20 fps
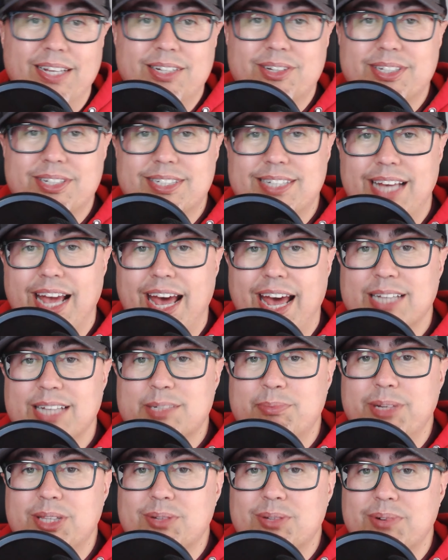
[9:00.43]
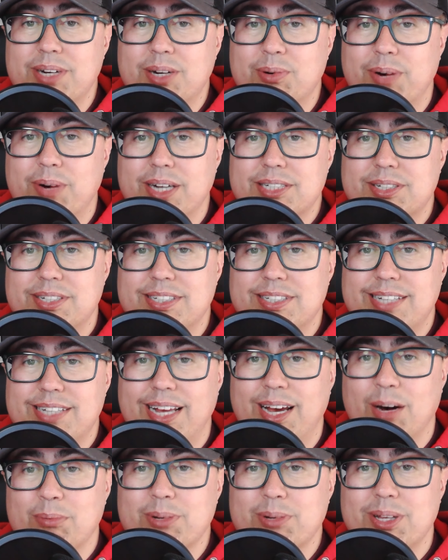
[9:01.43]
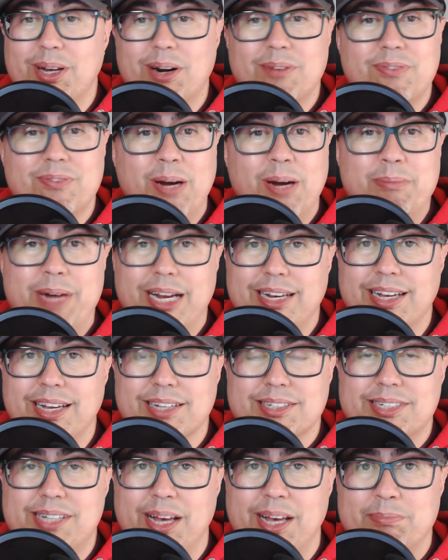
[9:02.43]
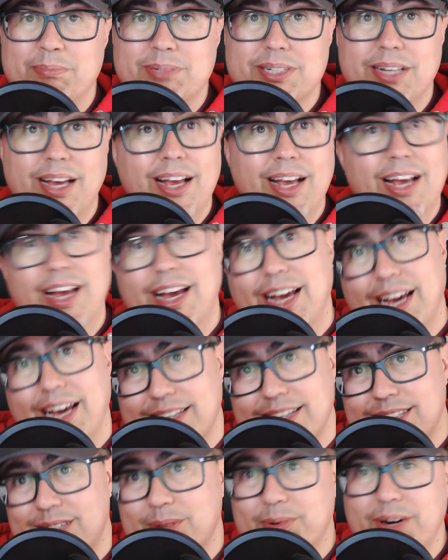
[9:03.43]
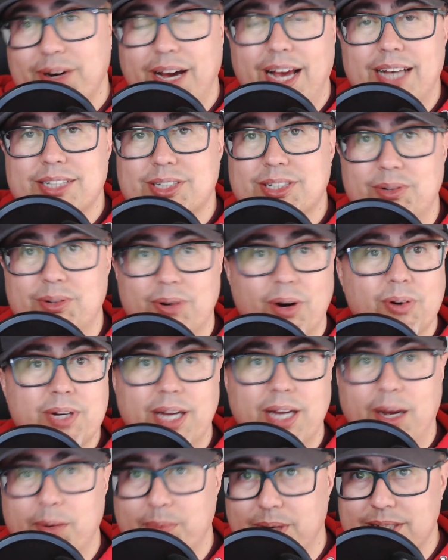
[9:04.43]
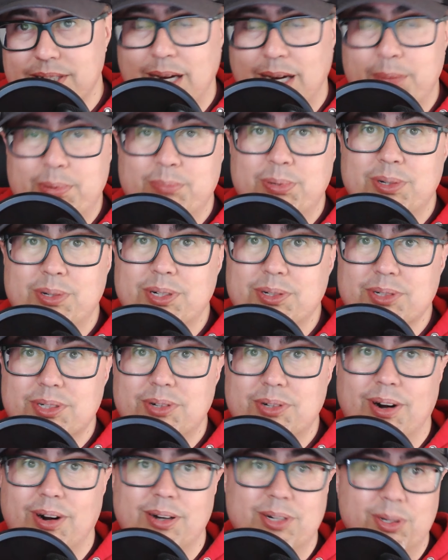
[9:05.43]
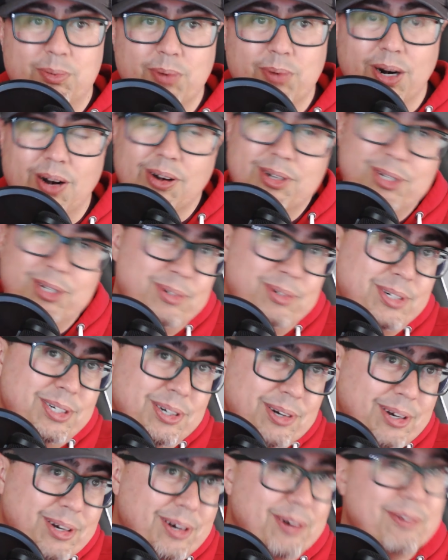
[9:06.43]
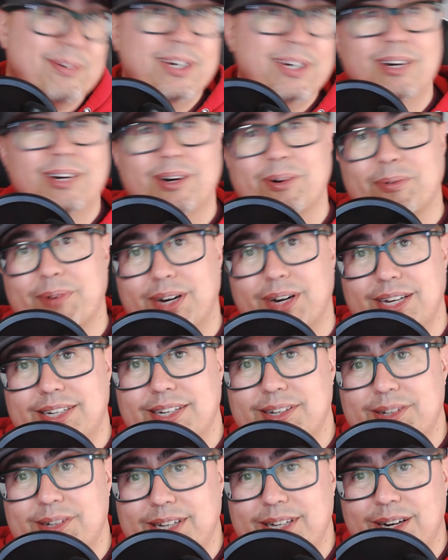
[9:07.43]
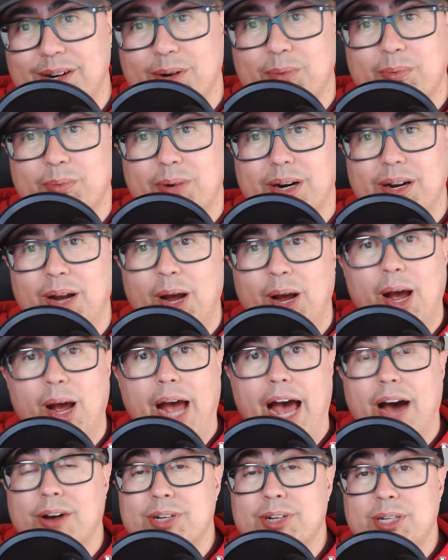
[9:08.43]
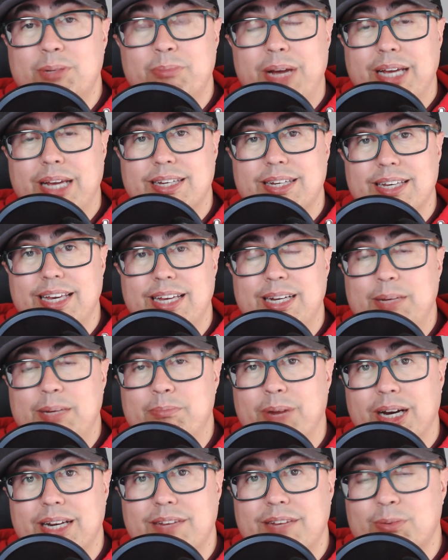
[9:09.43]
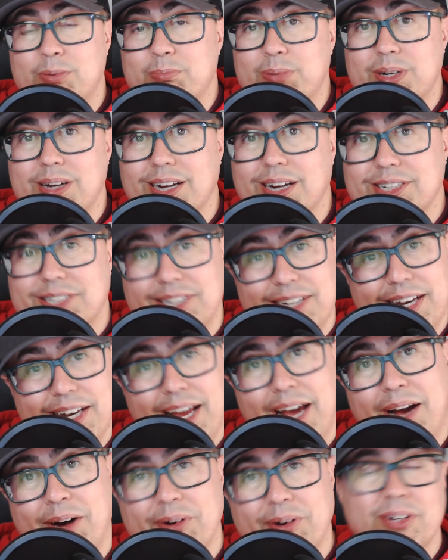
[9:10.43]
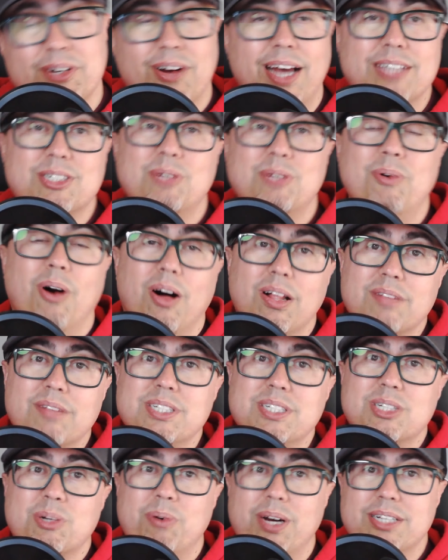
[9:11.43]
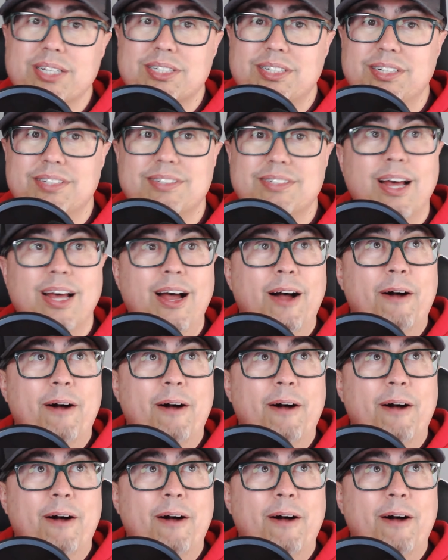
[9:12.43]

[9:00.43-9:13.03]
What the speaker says: you could say, ask me 3 questions to help clarify my next steps. And then it will ask you, okay, what type of producer are you? Where are you in your career? How do you make any money from production now? It'll ask you all these questions,